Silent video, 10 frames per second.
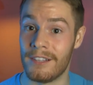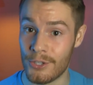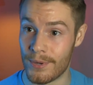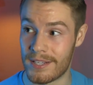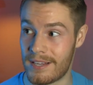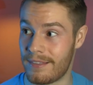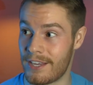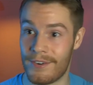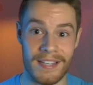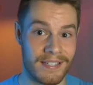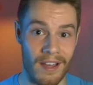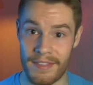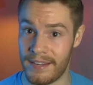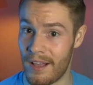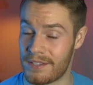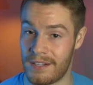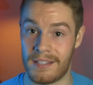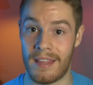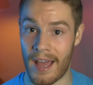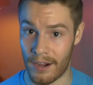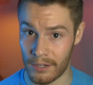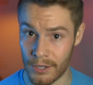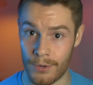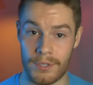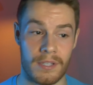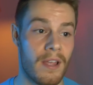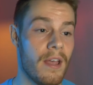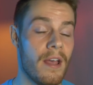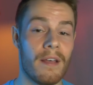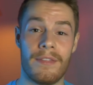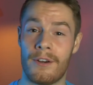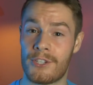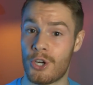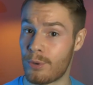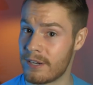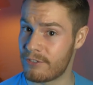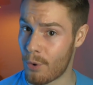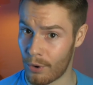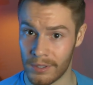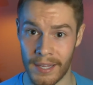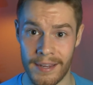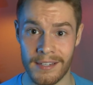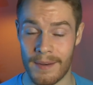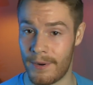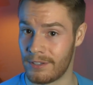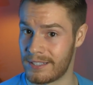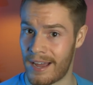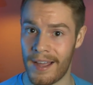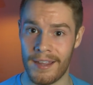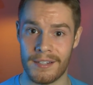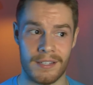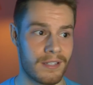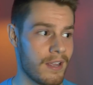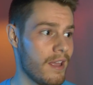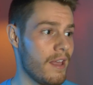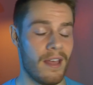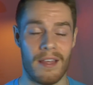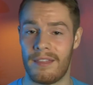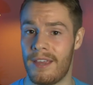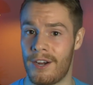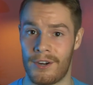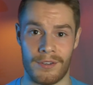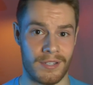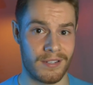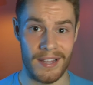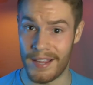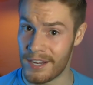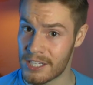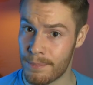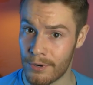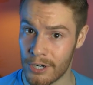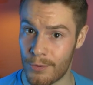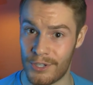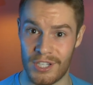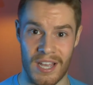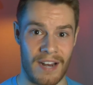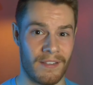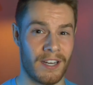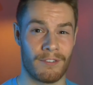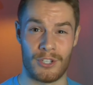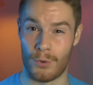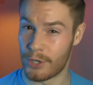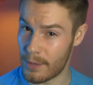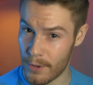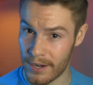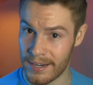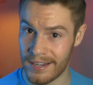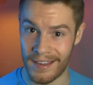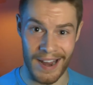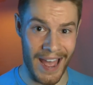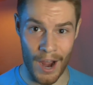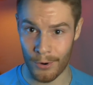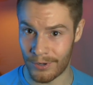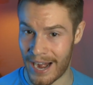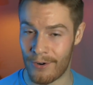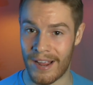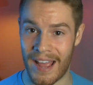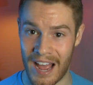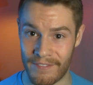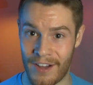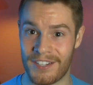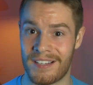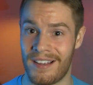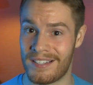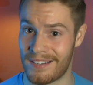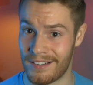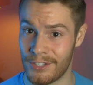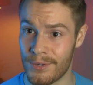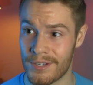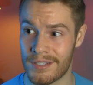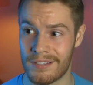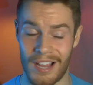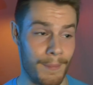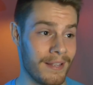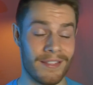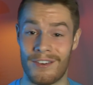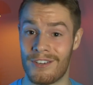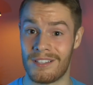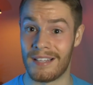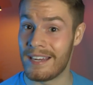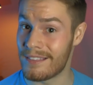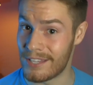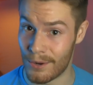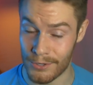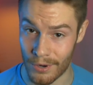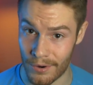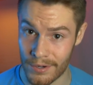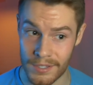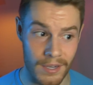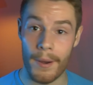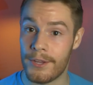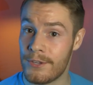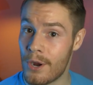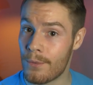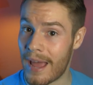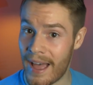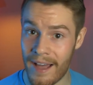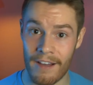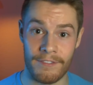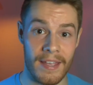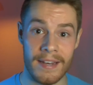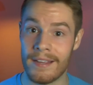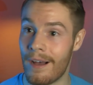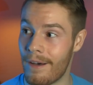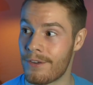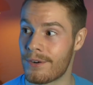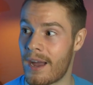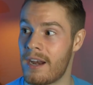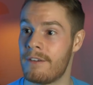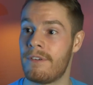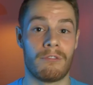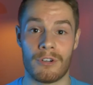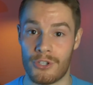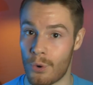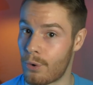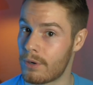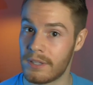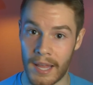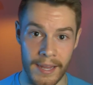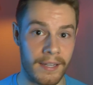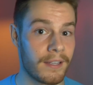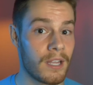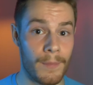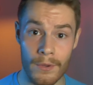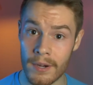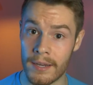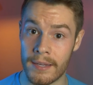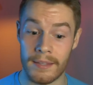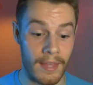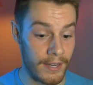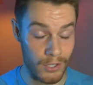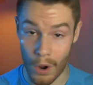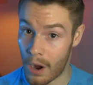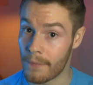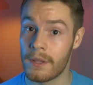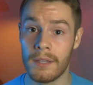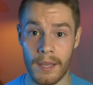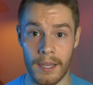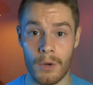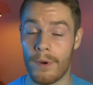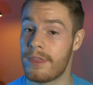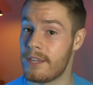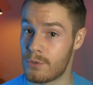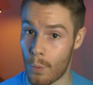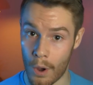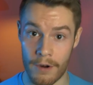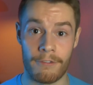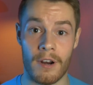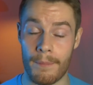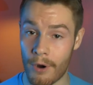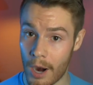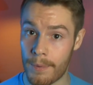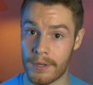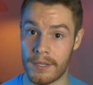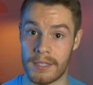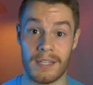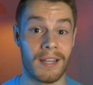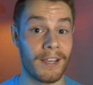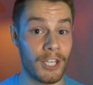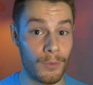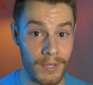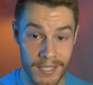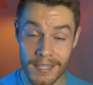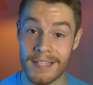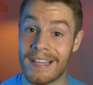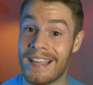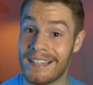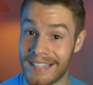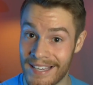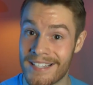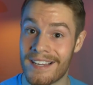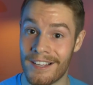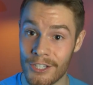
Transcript: Louis. Like there is nothing else that's that close. There's Creve Coeur Lake in Maryland Heights, there's Innsbrook, which is kind of like a resort community, an hour, hour and a half outside St. Louis. I mean, there's Lake of the Ozarks, but you don't have any other kind of resort-like community that is on the lake with these waterfront properties like you will see in Lake St.